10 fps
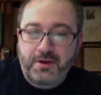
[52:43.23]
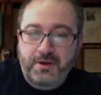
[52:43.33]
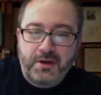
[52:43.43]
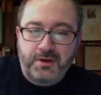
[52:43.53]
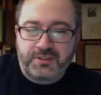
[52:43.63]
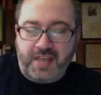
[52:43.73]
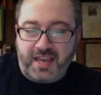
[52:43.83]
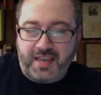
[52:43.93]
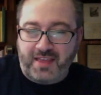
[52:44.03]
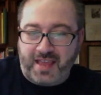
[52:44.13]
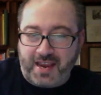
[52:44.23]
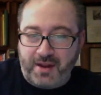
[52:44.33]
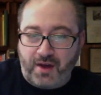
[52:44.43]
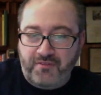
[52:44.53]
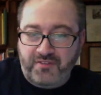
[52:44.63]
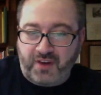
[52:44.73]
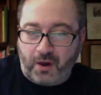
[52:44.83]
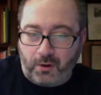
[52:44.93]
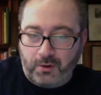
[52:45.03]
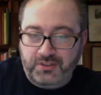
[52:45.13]
you're taking the heat off of
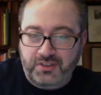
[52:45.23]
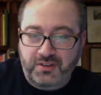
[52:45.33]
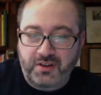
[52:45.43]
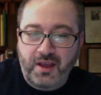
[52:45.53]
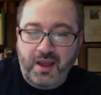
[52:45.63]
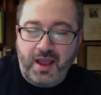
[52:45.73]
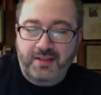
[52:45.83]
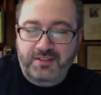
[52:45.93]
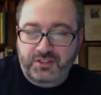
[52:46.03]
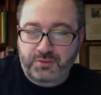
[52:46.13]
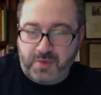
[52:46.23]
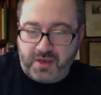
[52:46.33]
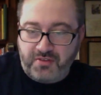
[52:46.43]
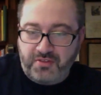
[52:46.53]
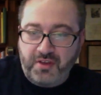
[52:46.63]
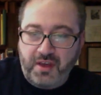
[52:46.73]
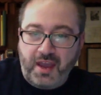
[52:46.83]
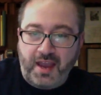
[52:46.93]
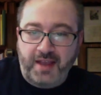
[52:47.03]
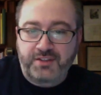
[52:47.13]
Carlson and Smith
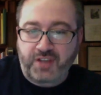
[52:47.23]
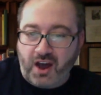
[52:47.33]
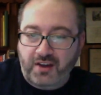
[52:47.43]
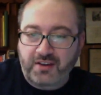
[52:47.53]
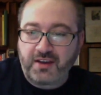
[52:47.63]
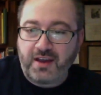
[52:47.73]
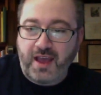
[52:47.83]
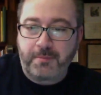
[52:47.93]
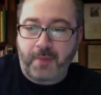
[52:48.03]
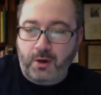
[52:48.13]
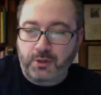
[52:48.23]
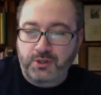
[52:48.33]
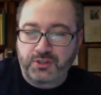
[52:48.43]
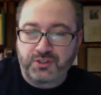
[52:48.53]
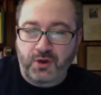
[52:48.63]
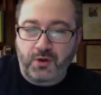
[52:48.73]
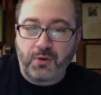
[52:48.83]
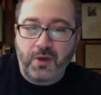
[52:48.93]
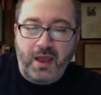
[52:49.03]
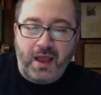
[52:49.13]
and Tuck and Marcia.
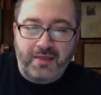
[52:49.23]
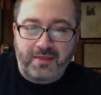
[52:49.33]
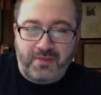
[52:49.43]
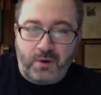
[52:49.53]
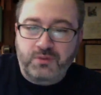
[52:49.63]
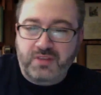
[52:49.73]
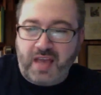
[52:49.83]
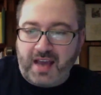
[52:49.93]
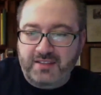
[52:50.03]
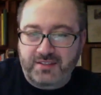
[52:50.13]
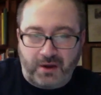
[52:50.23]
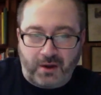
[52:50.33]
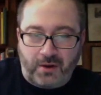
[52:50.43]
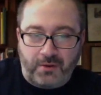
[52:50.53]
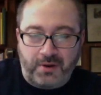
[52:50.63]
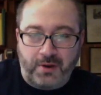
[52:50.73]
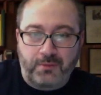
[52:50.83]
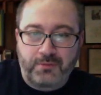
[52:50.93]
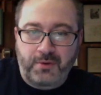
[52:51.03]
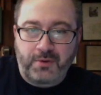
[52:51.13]
So, and those guys are,
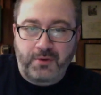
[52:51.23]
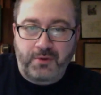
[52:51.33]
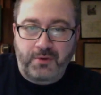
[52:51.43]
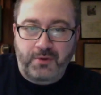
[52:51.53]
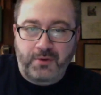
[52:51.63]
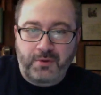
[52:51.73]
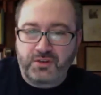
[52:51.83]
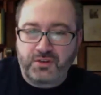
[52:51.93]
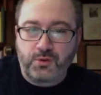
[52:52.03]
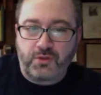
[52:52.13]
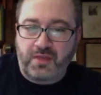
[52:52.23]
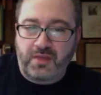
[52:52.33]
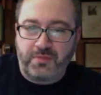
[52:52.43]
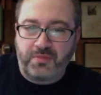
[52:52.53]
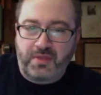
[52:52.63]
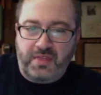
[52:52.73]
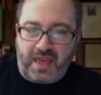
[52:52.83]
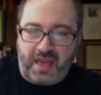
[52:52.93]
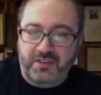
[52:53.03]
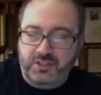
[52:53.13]
they're not long in the tooth and
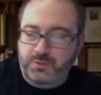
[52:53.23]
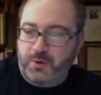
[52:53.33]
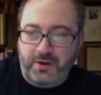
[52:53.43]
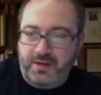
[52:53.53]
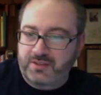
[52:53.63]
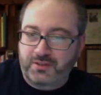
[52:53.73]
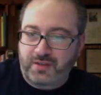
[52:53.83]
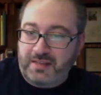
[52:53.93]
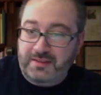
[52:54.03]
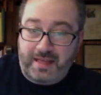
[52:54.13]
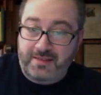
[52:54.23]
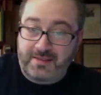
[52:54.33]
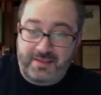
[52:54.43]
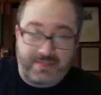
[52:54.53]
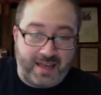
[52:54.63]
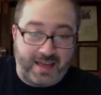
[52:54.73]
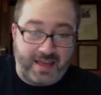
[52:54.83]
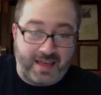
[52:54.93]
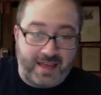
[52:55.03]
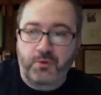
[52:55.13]
they have experience. So that could
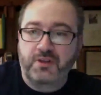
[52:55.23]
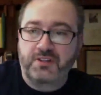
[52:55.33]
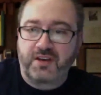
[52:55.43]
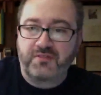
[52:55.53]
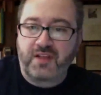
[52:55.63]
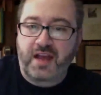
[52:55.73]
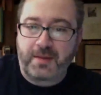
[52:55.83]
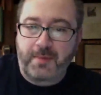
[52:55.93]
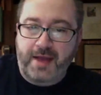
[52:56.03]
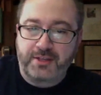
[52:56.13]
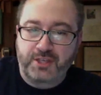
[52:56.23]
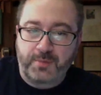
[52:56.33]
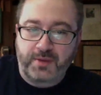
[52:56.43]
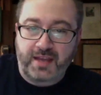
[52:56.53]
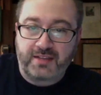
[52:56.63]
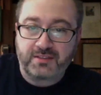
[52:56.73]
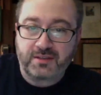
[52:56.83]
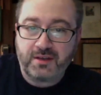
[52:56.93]
be a really tough line to match up against.